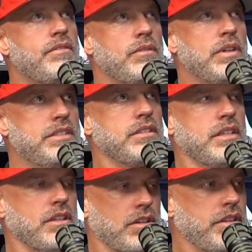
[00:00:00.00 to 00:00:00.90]

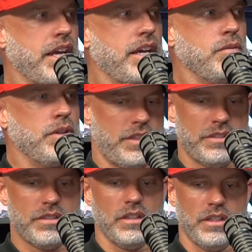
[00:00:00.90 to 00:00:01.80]
recently learned that with
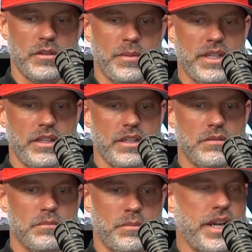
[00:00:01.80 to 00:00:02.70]
this Galindo
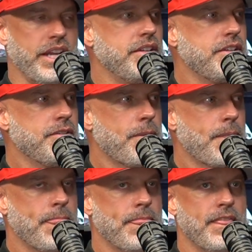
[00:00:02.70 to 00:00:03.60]
Media brand.
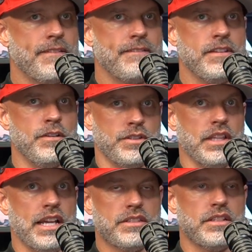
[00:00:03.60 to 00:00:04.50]
It was a
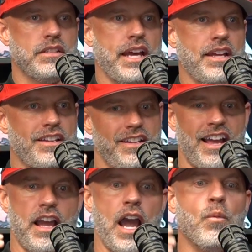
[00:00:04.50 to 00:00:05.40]
lesson that
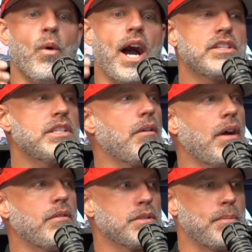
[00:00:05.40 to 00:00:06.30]
I watched how I
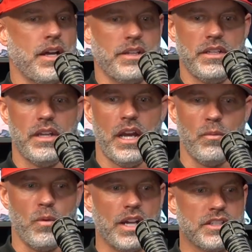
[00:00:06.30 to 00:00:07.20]
responded. I
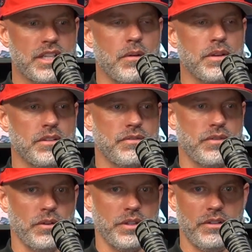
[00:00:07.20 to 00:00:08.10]
watched how it
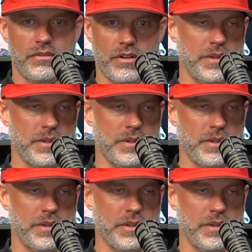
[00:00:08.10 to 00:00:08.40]
unfolded from a